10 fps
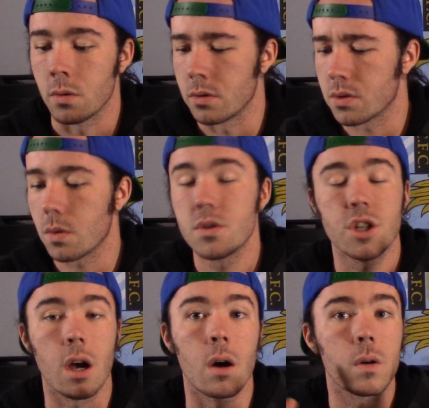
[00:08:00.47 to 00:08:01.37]
or Son
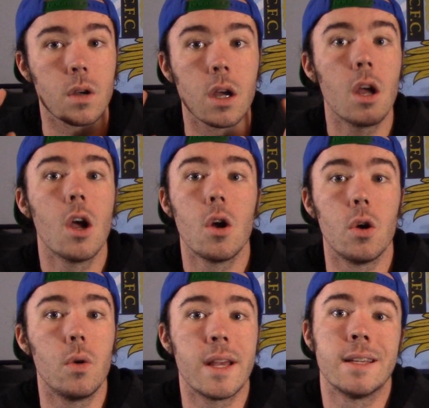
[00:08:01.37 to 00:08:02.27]
Cha-ok,
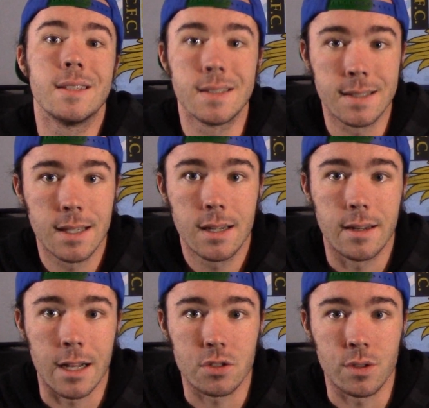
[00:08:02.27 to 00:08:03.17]
who is
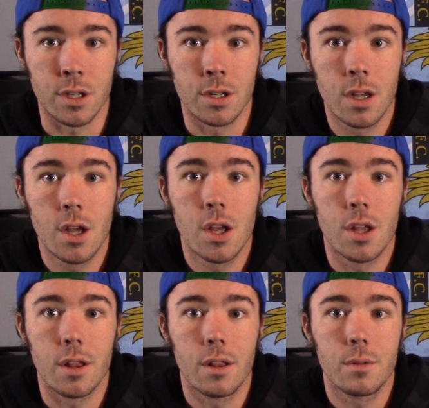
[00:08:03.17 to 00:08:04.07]
naturally
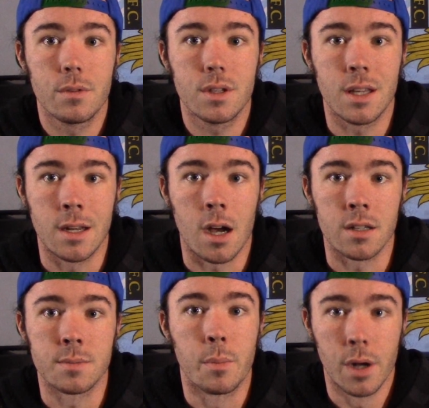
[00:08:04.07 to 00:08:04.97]

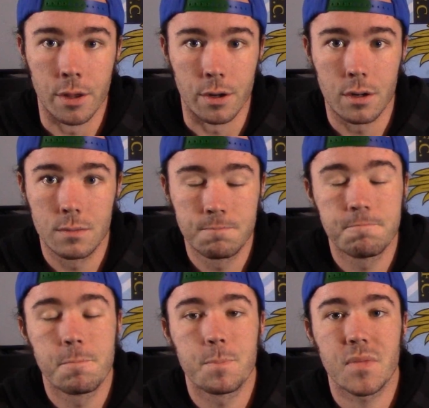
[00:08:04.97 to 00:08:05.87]
In-ha's mother.
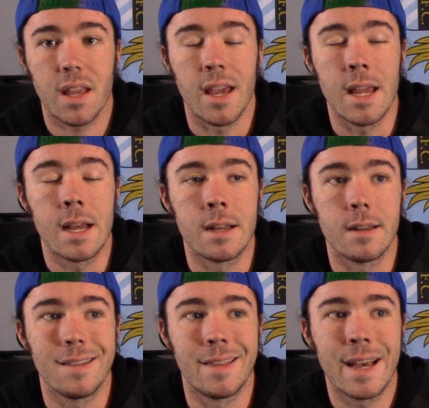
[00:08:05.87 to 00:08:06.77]

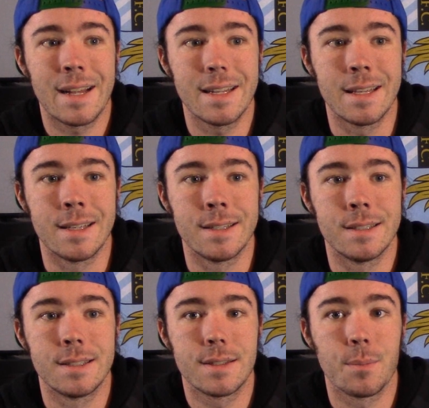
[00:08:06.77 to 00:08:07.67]
And that
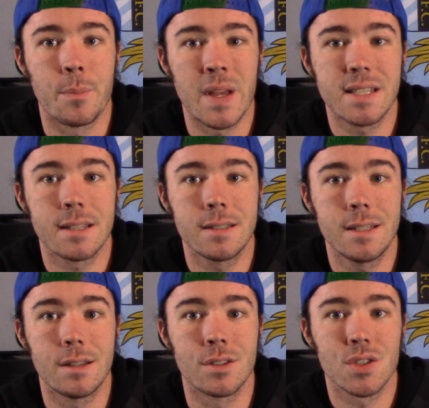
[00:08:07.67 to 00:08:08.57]
is
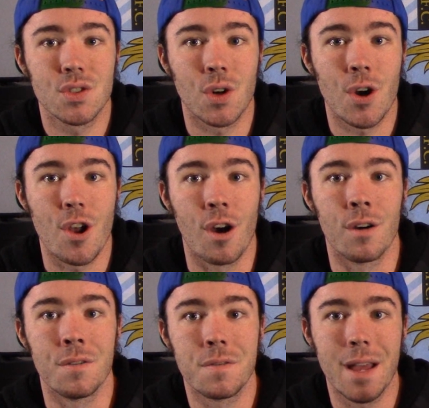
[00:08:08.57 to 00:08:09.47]
basically the start
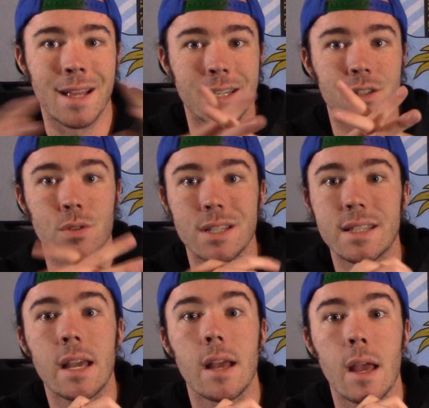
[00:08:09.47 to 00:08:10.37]
of, I guess you could
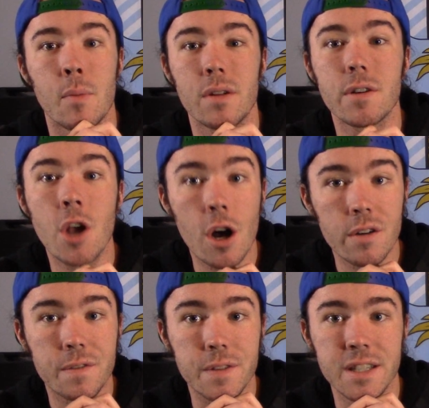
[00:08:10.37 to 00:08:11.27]
say, a bit of a
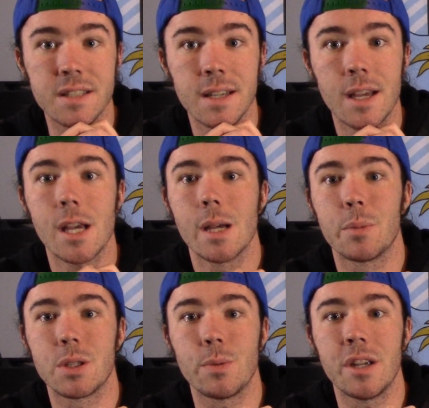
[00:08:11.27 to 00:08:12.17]
conflict
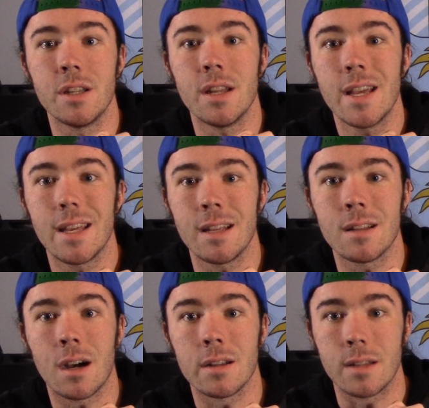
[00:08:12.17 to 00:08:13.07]
between
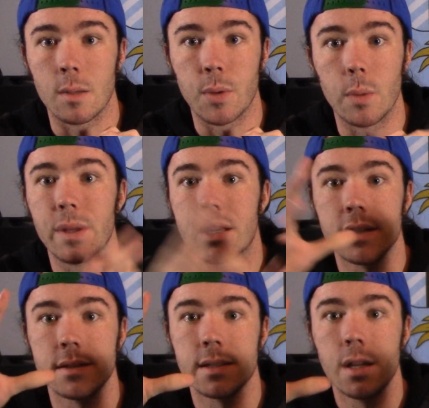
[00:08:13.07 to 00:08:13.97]
In-ha and Dalpo,
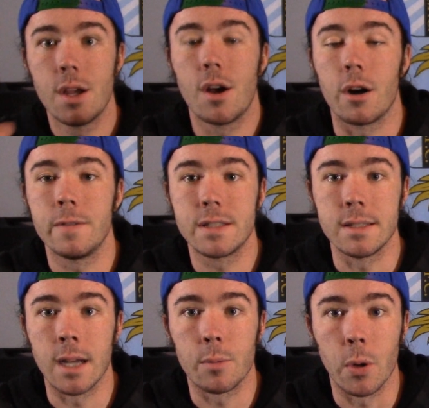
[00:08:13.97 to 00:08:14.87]
because
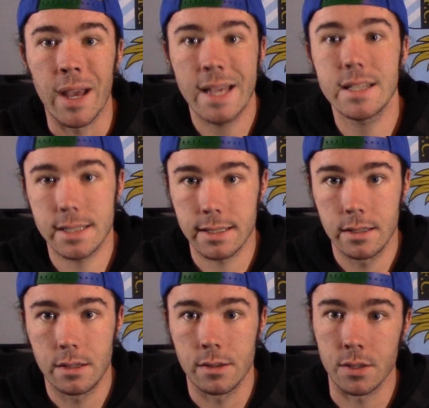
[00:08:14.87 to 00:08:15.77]
obviously Dalpo hates
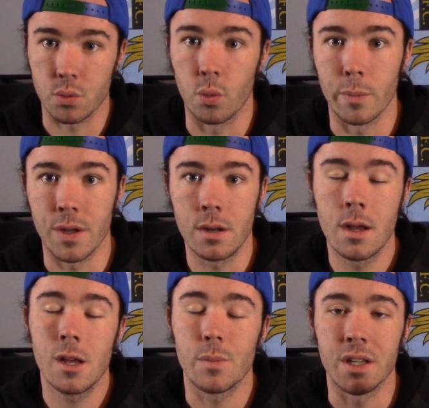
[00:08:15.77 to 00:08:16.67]
this woman
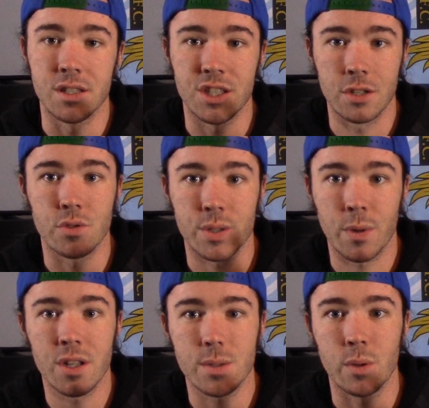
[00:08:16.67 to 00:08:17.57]
because she is
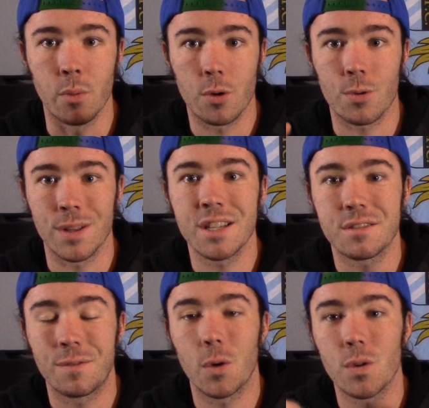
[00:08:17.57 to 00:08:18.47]
responsible more or
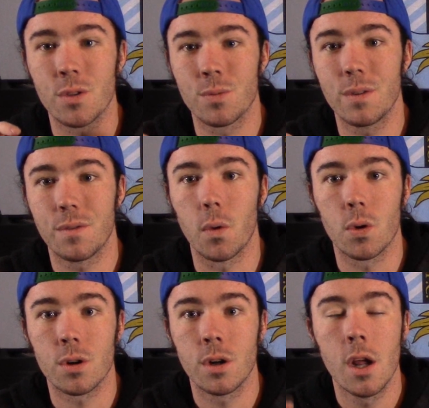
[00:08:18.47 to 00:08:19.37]
less
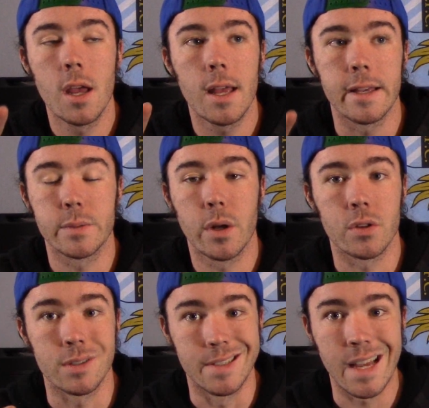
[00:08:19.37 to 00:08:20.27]
for his
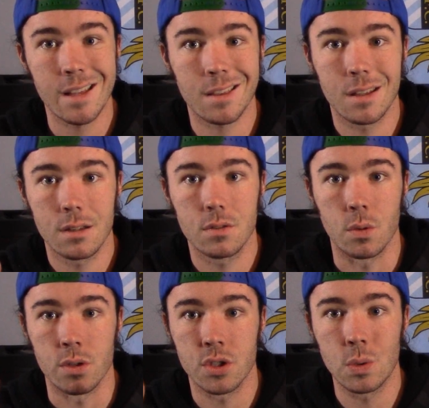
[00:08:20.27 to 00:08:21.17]
mother's death
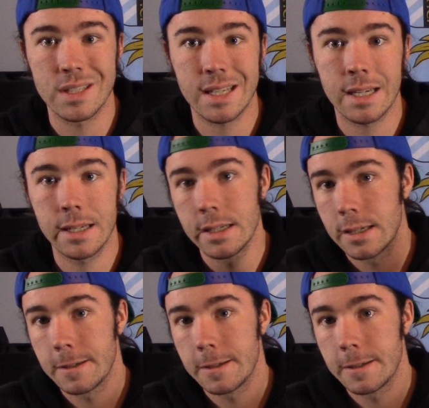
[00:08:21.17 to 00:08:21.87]
or suicide,